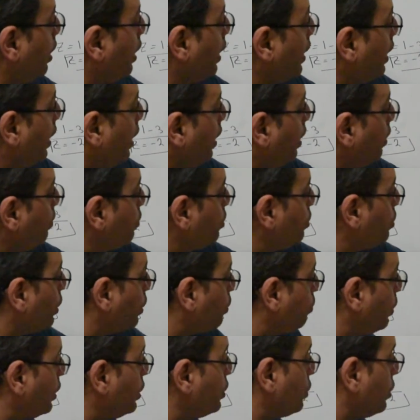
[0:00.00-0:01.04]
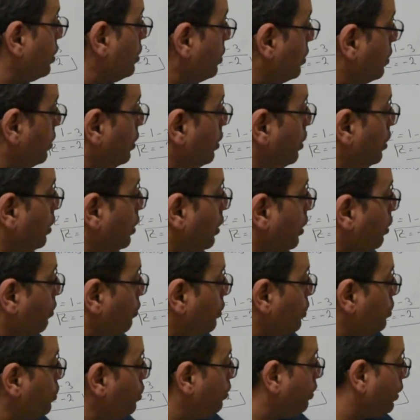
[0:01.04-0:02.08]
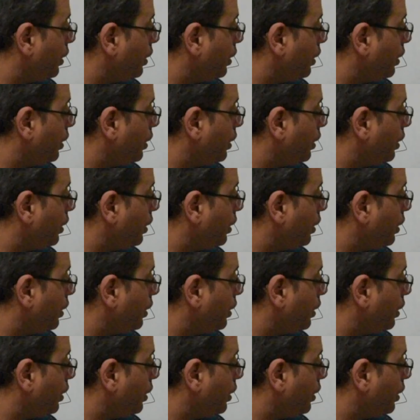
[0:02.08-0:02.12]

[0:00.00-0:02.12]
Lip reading: I have two equations of the two